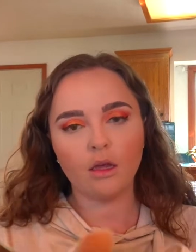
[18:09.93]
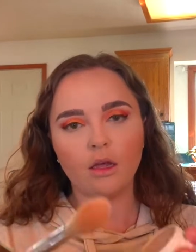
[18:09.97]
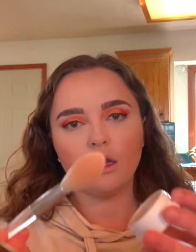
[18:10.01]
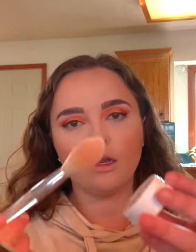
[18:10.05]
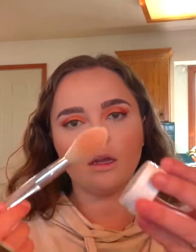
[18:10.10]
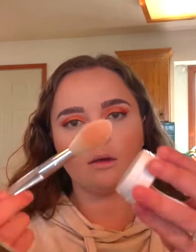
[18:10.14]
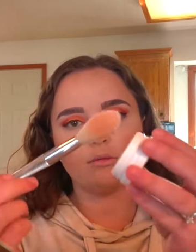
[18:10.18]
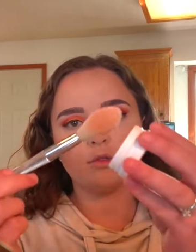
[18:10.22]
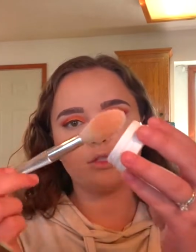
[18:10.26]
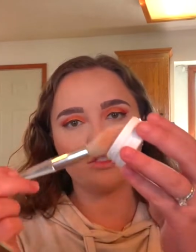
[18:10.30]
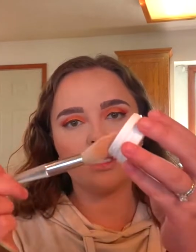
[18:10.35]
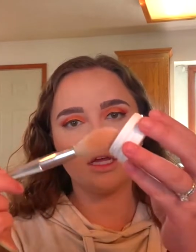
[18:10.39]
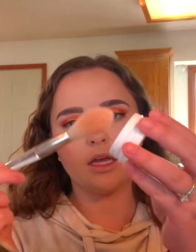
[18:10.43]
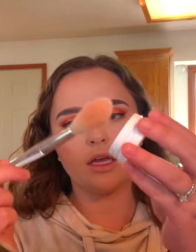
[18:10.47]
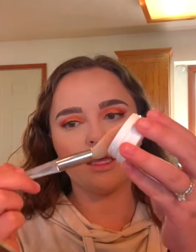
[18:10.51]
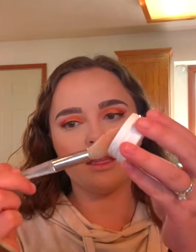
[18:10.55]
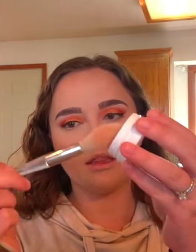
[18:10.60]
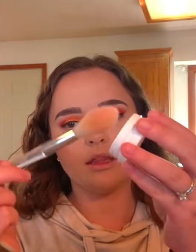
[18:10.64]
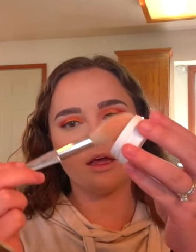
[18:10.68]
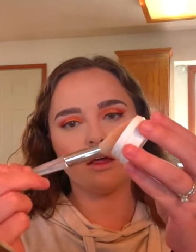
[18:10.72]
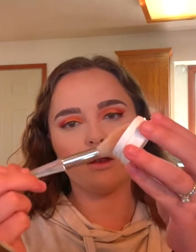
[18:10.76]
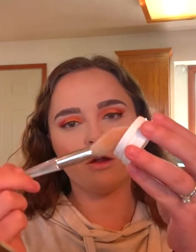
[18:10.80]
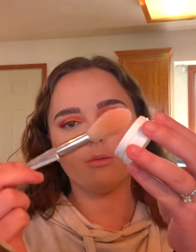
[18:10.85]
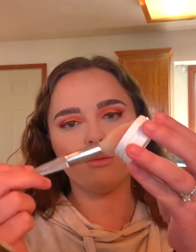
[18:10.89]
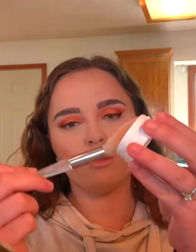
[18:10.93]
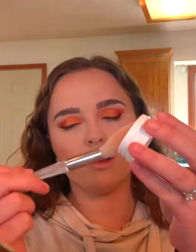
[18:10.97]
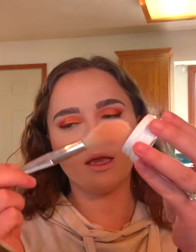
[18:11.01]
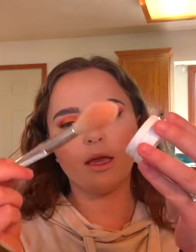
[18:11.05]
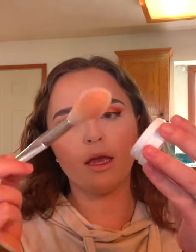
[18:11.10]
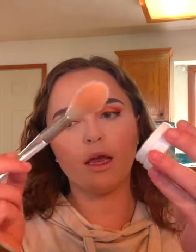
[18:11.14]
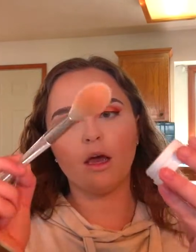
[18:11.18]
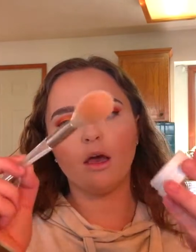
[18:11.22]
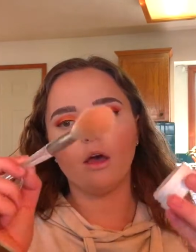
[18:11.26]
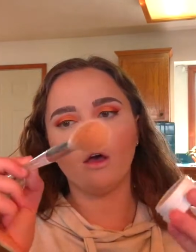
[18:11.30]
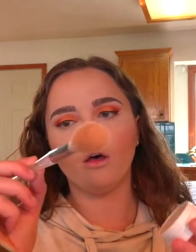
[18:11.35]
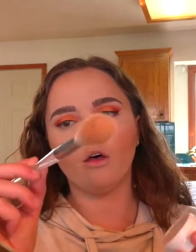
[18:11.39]
And I'm just taking that on my
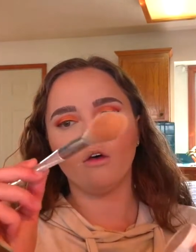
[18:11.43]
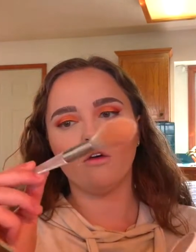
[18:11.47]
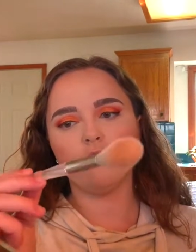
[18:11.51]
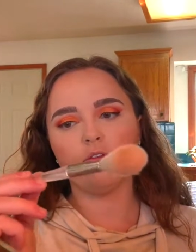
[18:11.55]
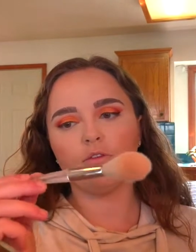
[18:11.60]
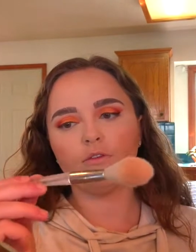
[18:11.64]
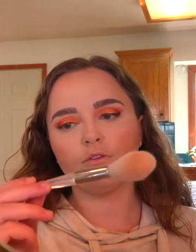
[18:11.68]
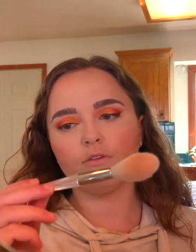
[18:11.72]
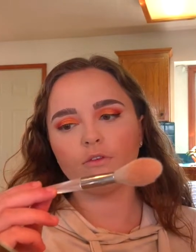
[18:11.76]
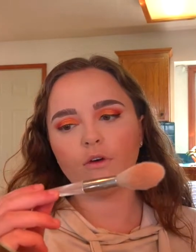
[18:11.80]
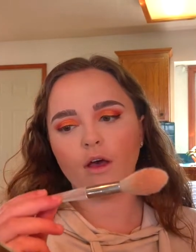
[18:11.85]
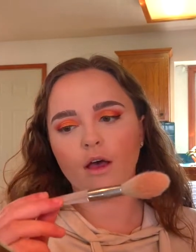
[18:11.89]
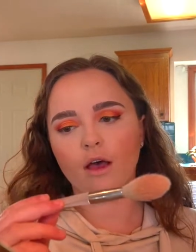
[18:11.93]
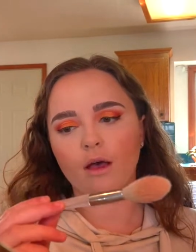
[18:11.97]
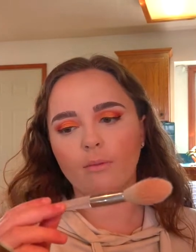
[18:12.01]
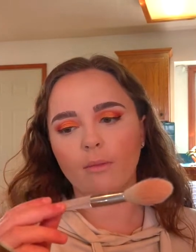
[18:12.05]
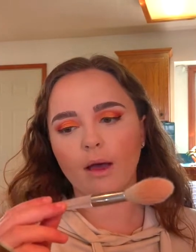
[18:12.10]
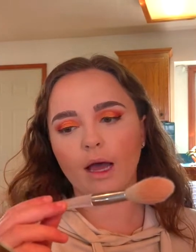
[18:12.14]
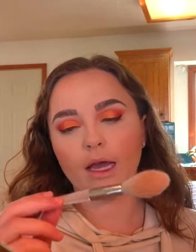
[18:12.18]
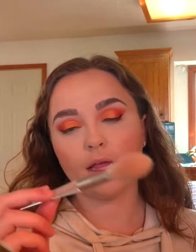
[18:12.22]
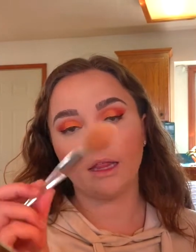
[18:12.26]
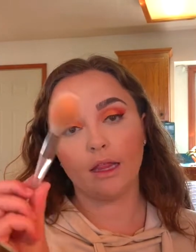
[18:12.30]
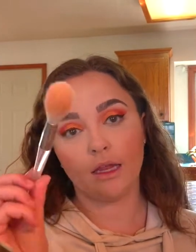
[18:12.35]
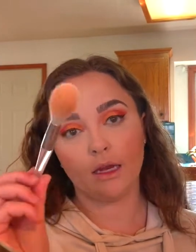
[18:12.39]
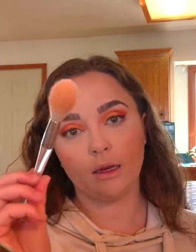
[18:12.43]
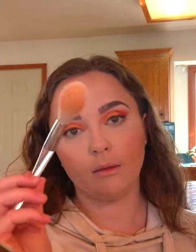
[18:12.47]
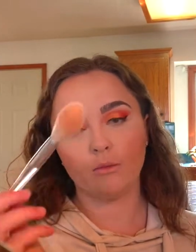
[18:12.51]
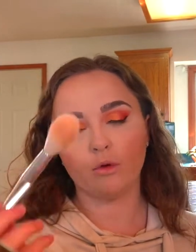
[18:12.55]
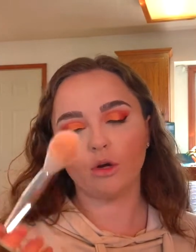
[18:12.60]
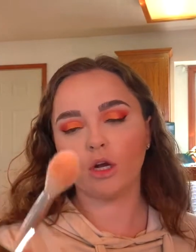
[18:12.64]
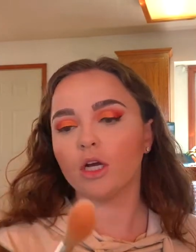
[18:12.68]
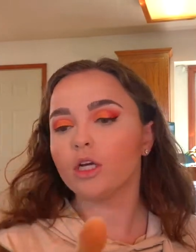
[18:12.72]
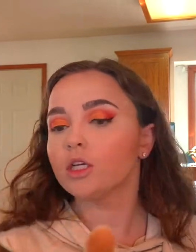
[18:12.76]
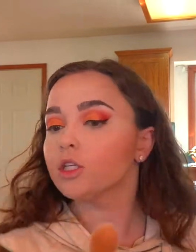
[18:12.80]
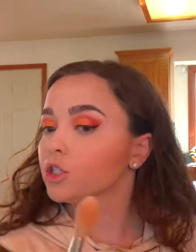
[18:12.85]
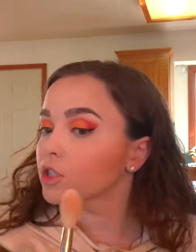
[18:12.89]
e.l.f. highlighting
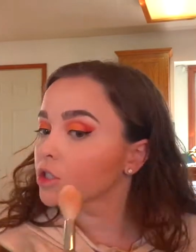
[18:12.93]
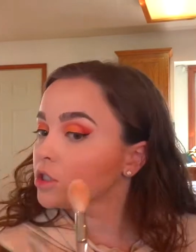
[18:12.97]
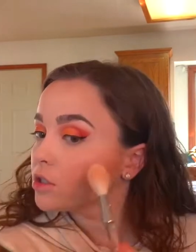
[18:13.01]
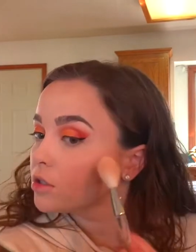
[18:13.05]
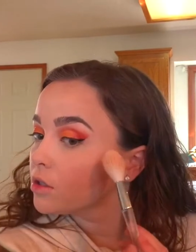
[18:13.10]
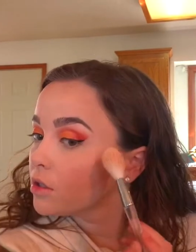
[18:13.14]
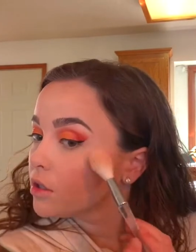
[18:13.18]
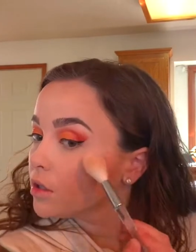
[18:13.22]
brush.